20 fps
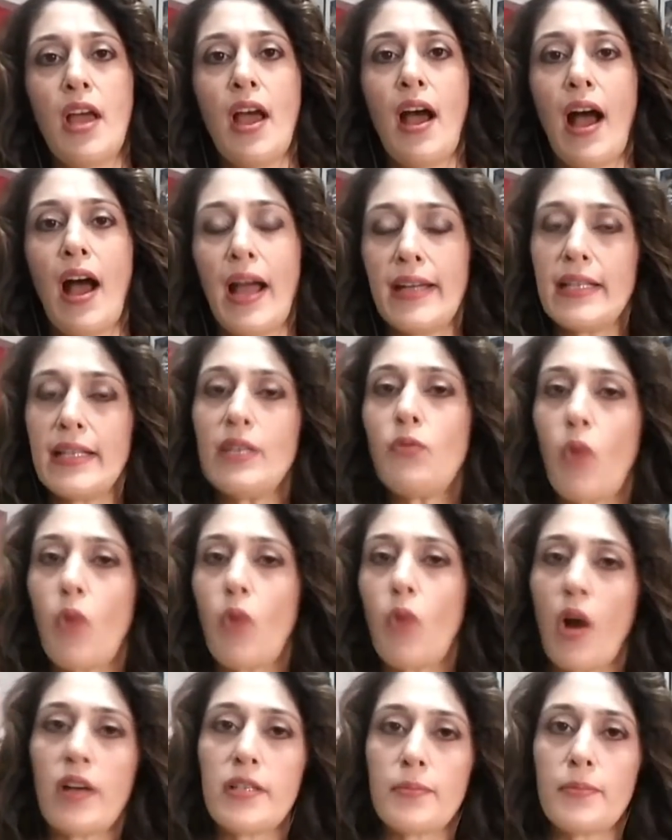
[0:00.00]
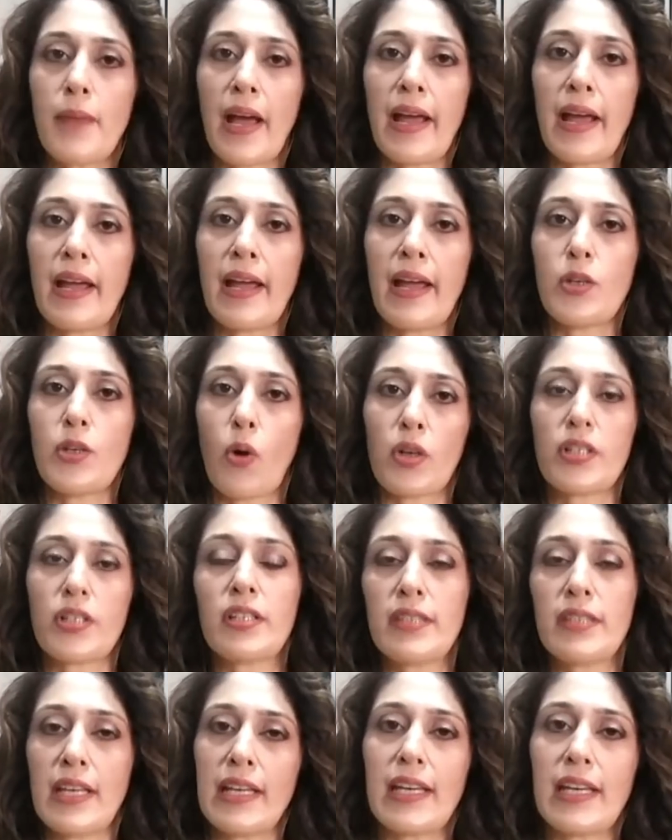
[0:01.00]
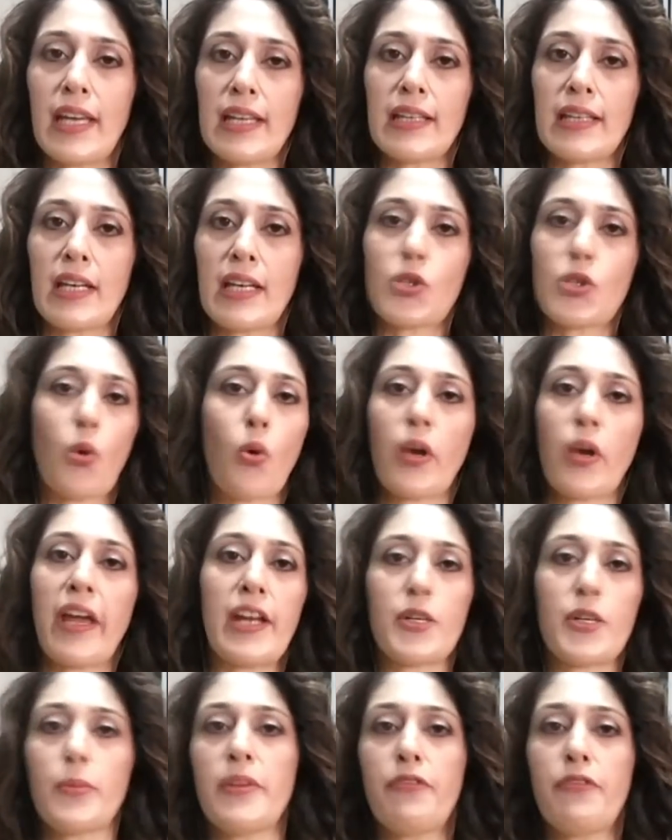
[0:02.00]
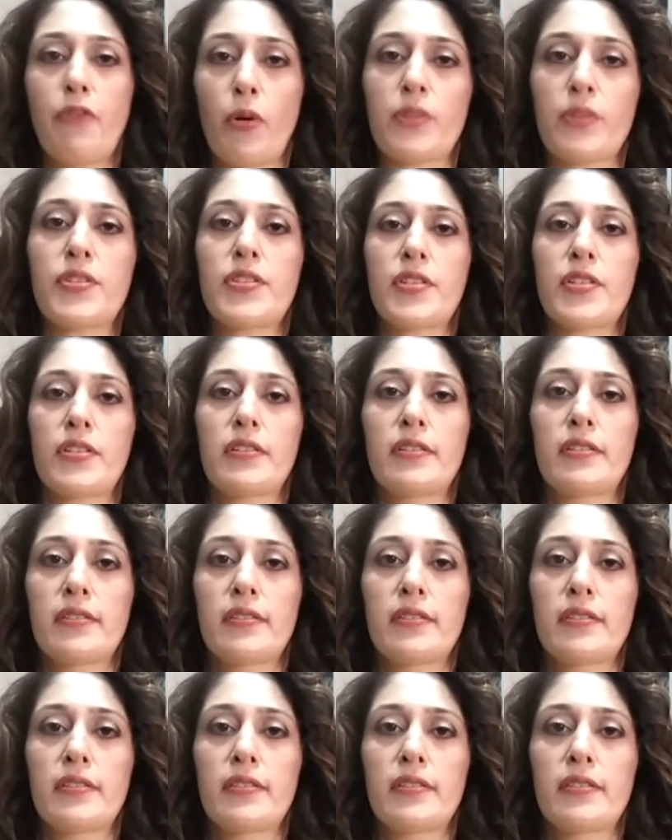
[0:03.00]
I didn't want my daughter thinking that it's okay to be forced.